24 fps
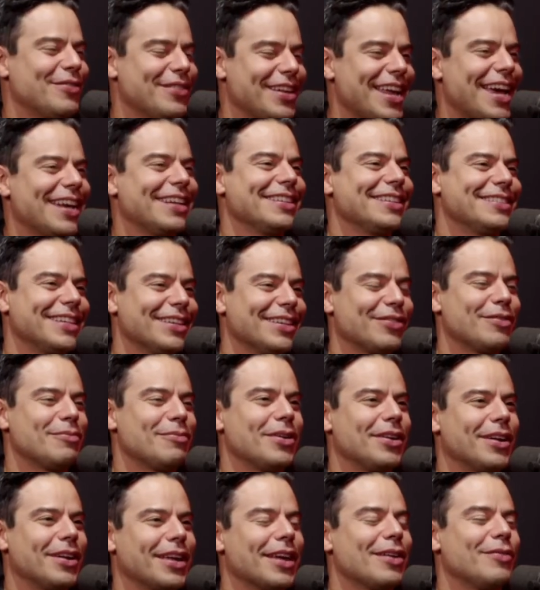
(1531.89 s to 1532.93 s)
the United States of
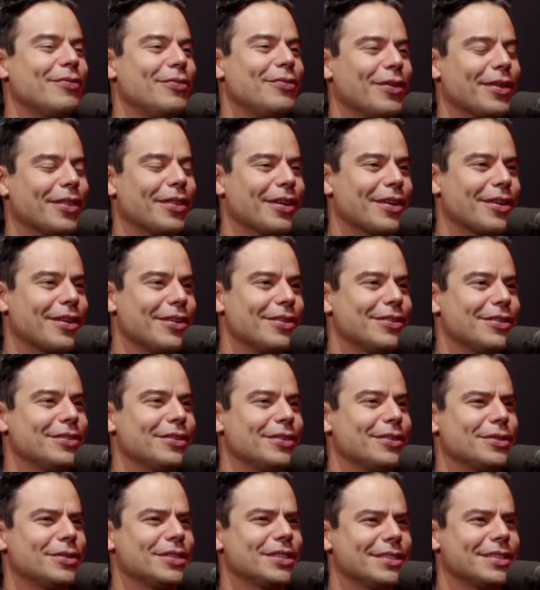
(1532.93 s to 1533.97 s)
America for the
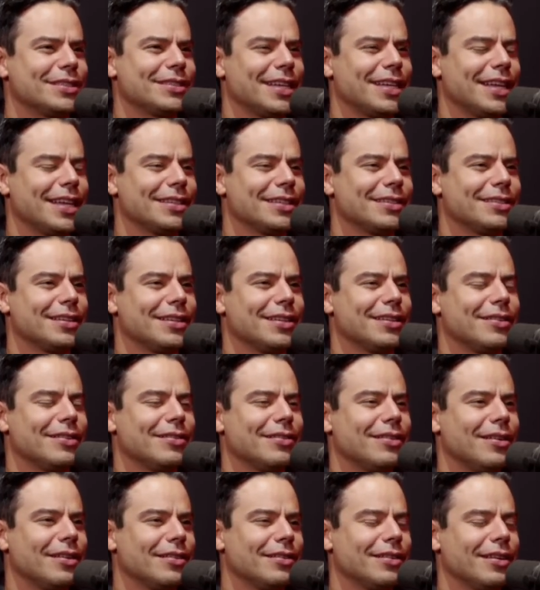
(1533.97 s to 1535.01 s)
country which stands
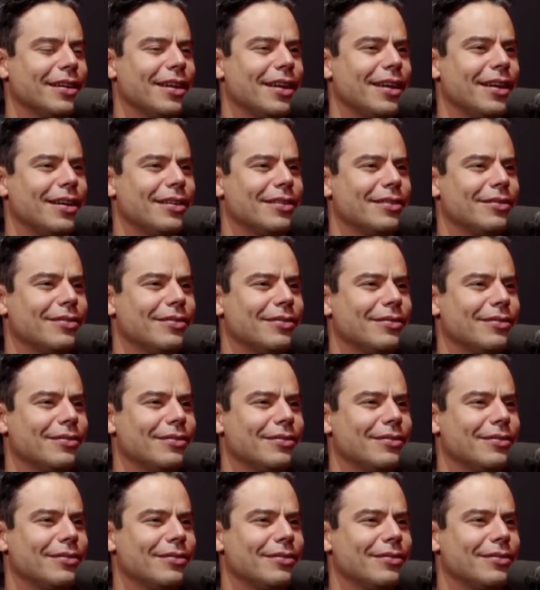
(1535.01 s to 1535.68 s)
under God,